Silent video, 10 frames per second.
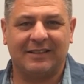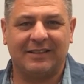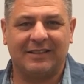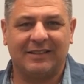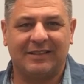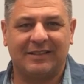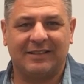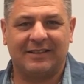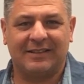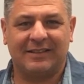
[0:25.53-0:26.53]

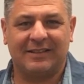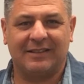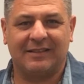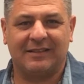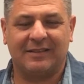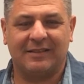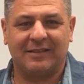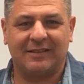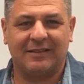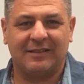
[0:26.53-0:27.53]

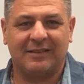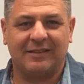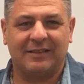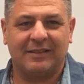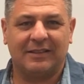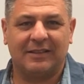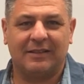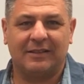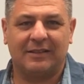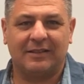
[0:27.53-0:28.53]

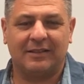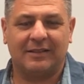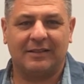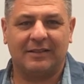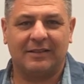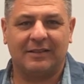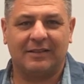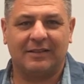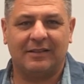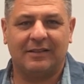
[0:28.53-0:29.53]

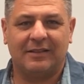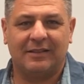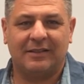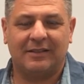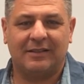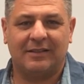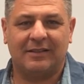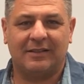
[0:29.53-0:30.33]
This person isn't speaking.